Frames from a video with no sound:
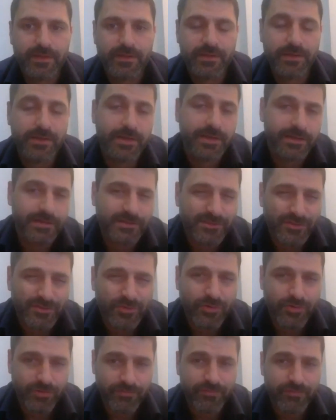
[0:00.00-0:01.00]
and
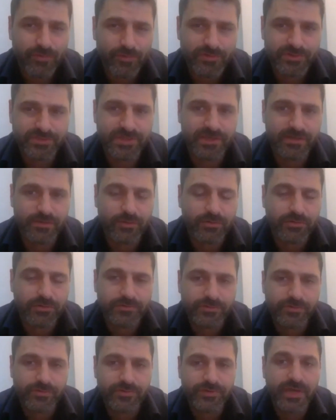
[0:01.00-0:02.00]
of course like
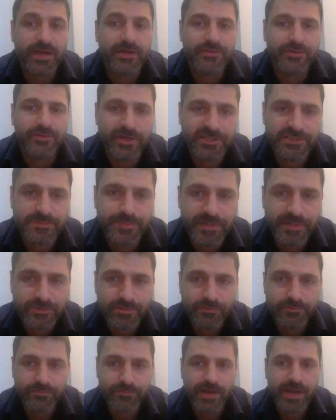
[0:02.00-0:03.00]
also the other
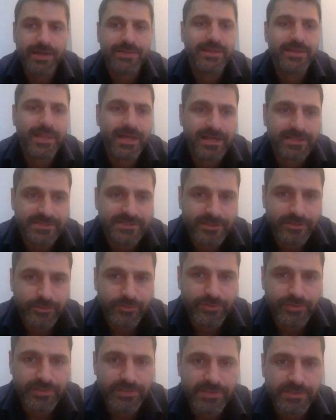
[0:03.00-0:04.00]
aspect of analyzing
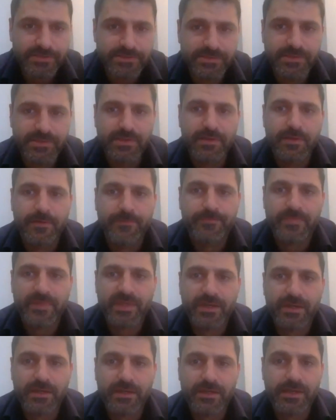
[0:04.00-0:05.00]
new deals
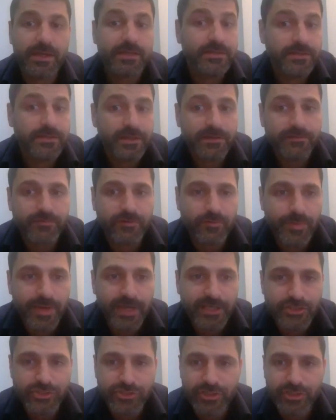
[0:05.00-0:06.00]
uh, getting the
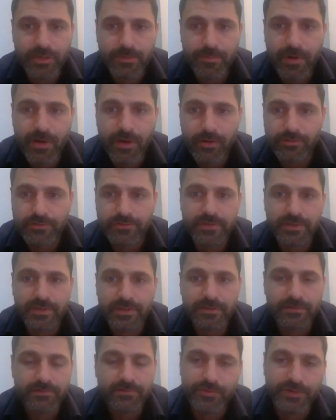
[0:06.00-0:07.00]
information about
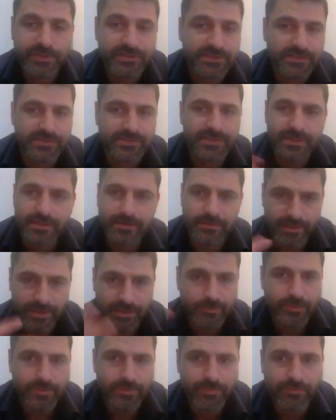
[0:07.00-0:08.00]
uh, for instance like
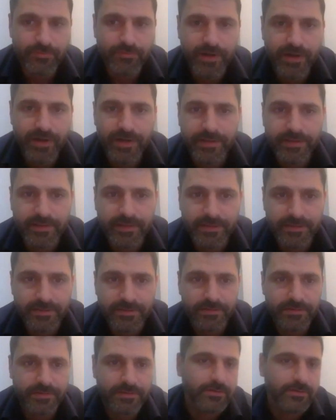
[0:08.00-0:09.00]
like we provide like
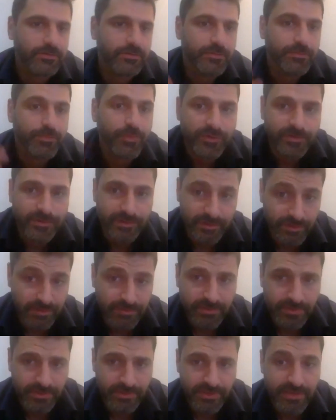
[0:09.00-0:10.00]
uh, on a post,
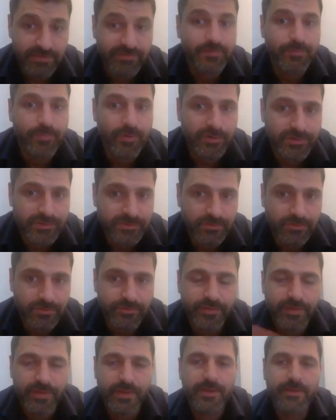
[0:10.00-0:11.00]
the, uh, given
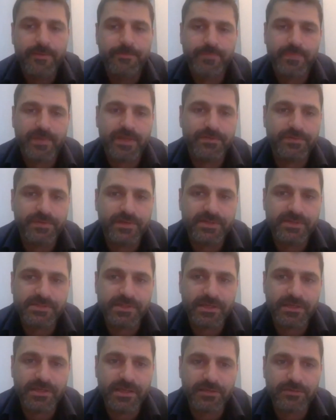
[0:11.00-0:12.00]
postcode and things
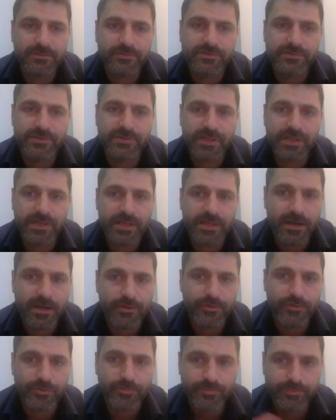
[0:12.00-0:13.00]
like that to see like
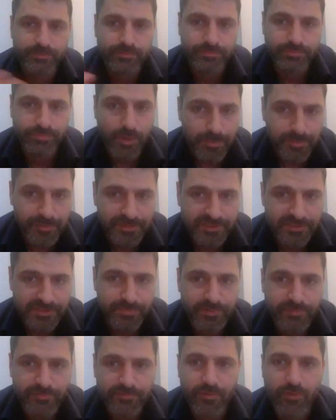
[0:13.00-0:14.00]
your property is
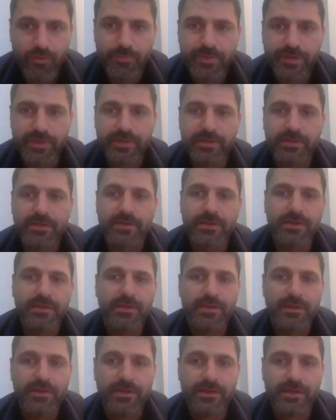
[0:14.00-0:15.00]
performing
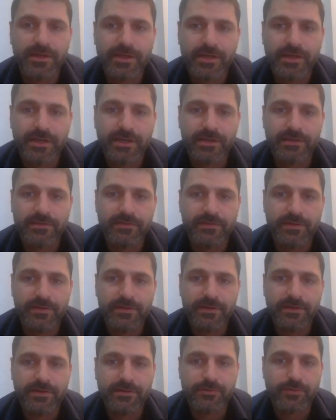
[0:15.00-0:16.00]
and
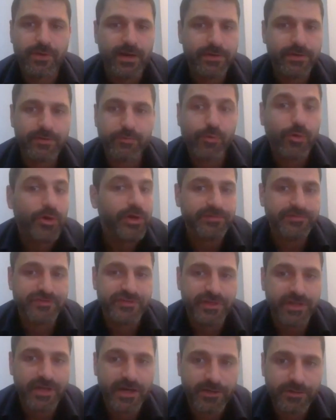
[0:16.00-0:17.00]
uh, run what if
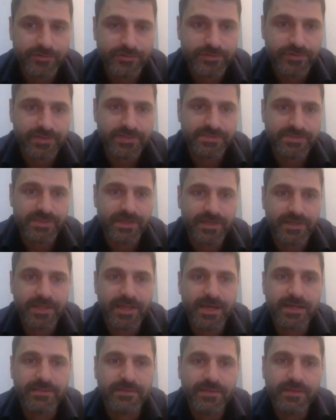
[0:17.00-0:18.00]
scenarios things like
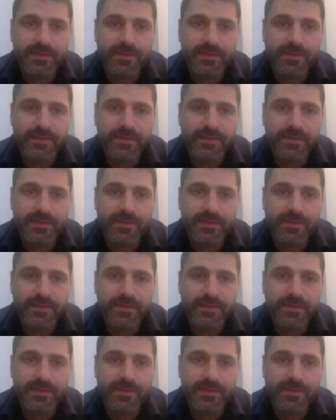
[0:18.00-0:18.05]
that